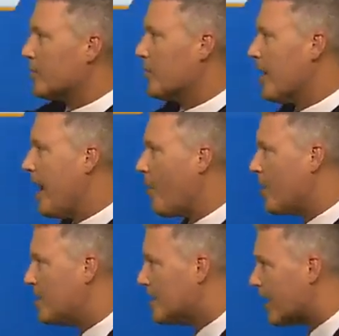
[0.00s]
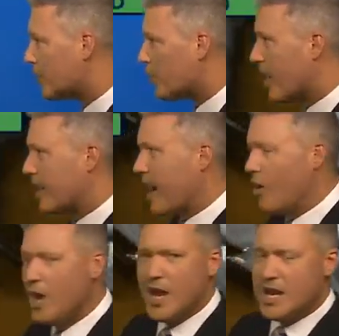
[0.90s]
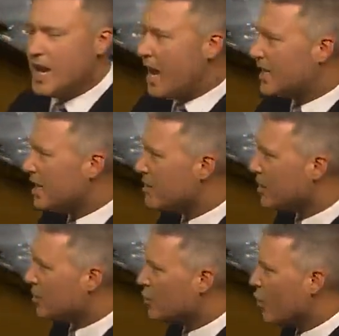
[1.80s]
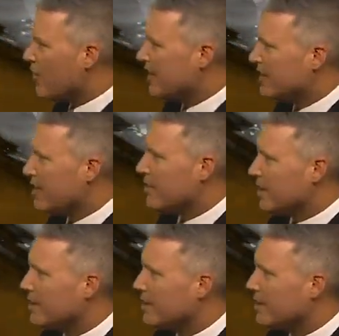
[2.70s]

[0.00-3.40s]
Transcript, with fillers: Saharan dust right now, not getting much storm activity.